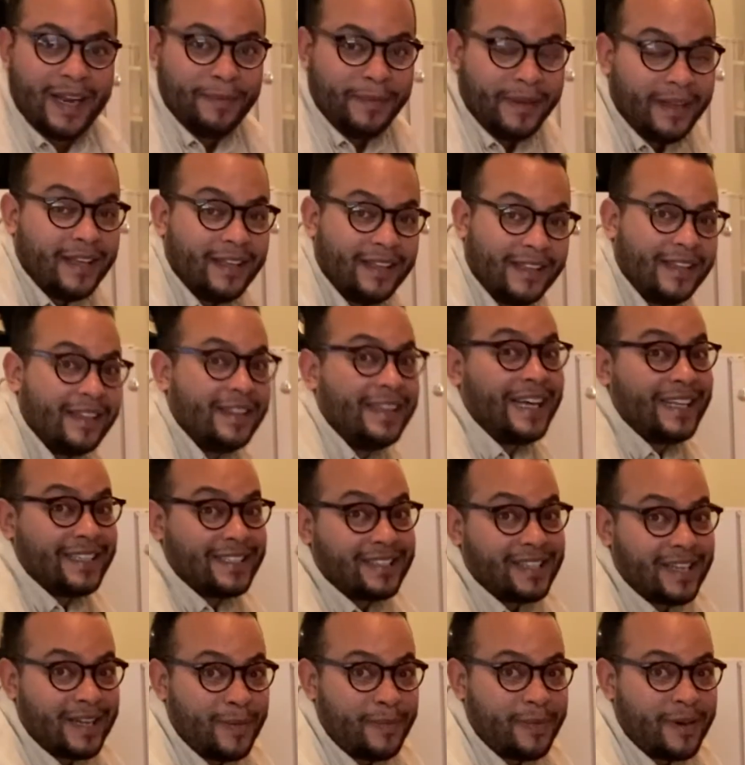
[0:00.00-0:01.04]
me. That's
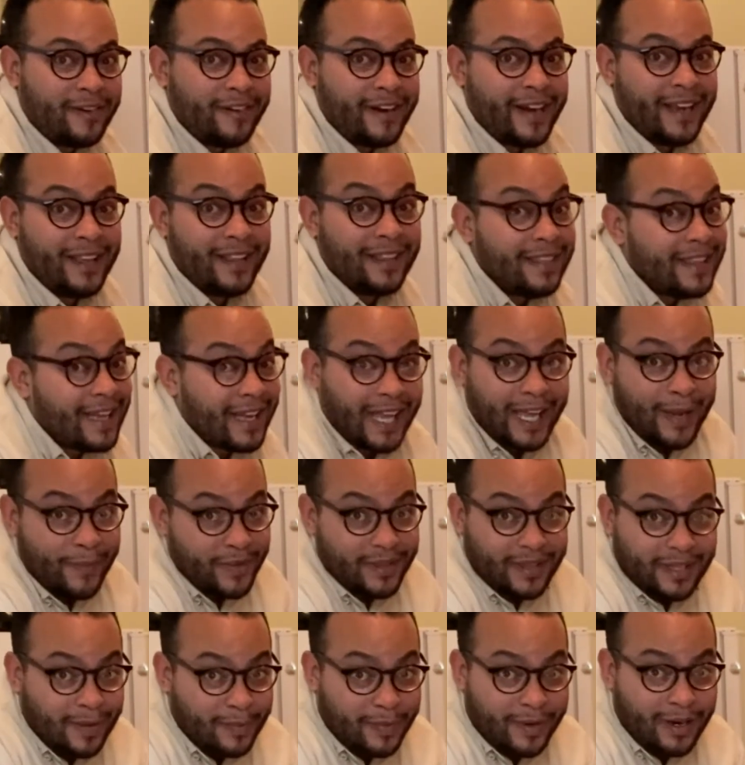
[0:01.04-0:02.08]
set up all right. That came with
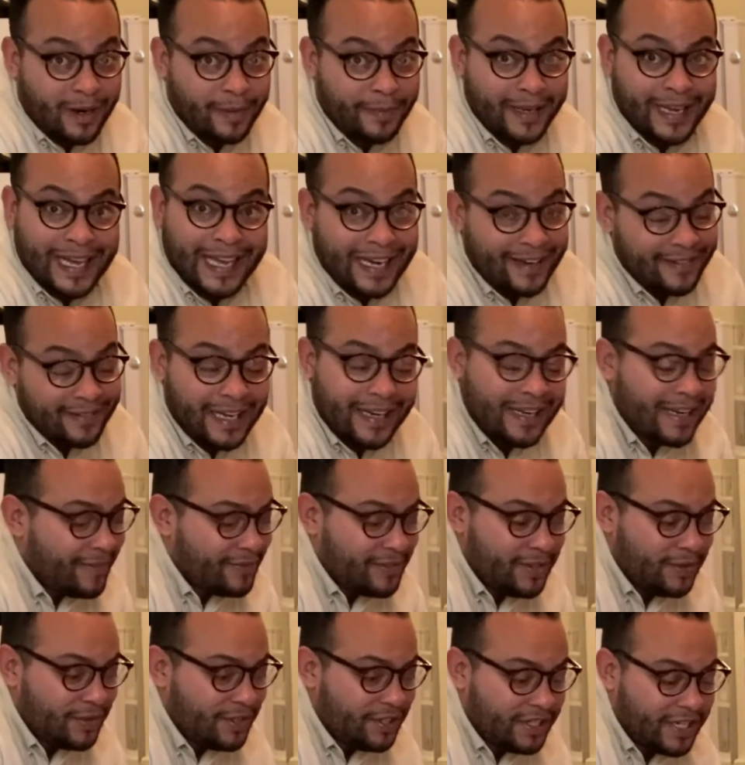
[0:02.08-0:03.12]
the apartment. I didn't have to
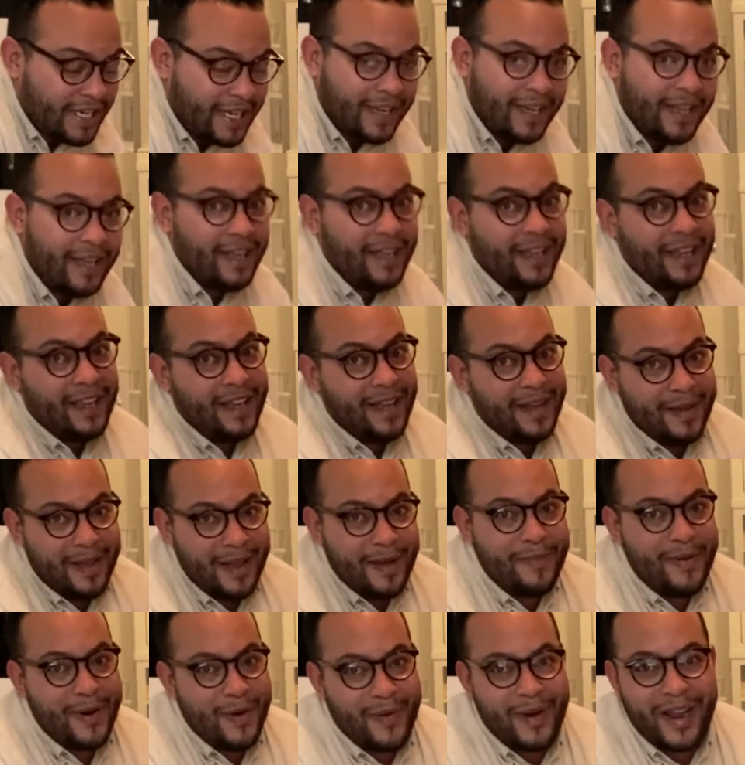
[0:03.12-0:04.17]
do shit.
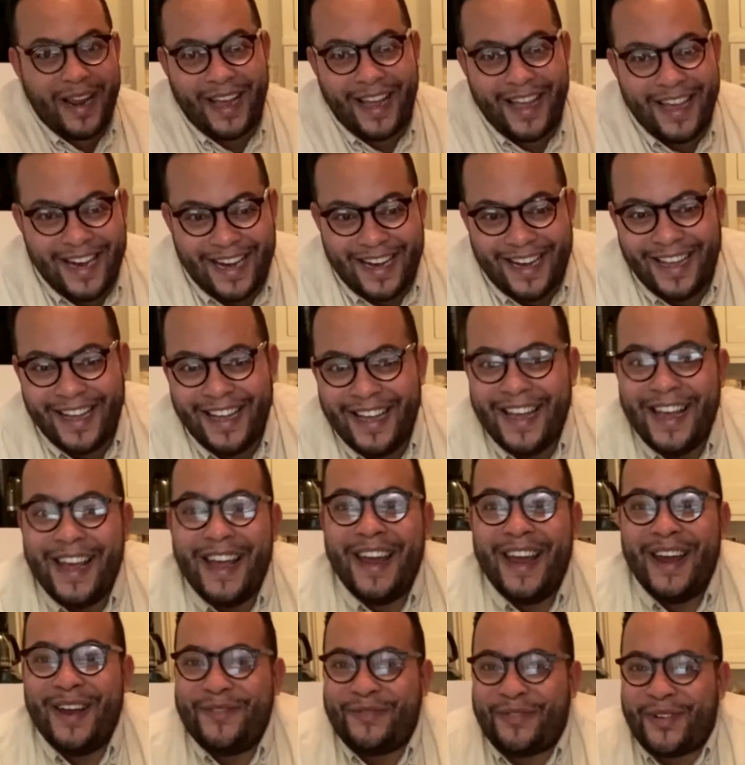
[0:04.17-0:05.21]
But what I got
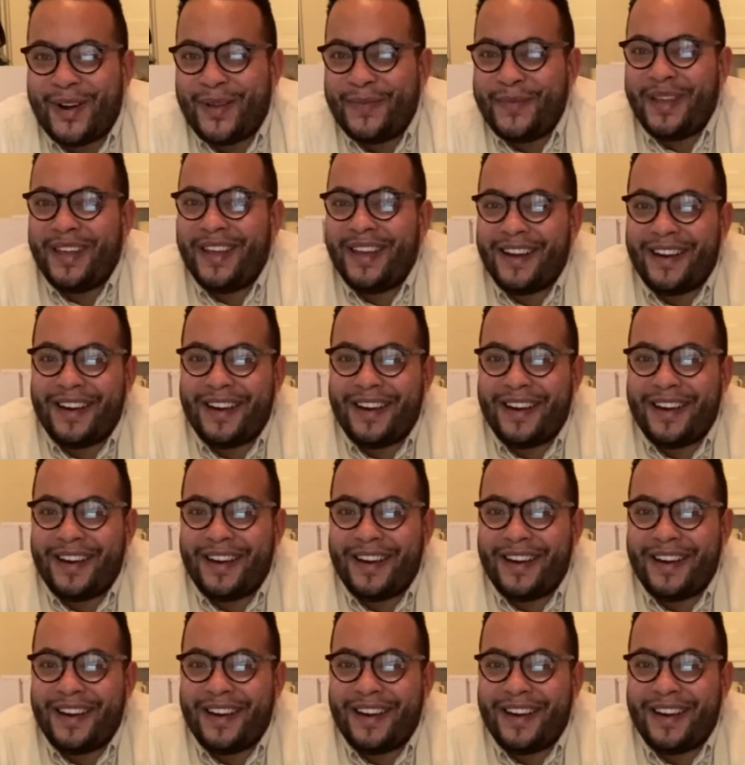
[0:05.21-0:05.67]
in front of me here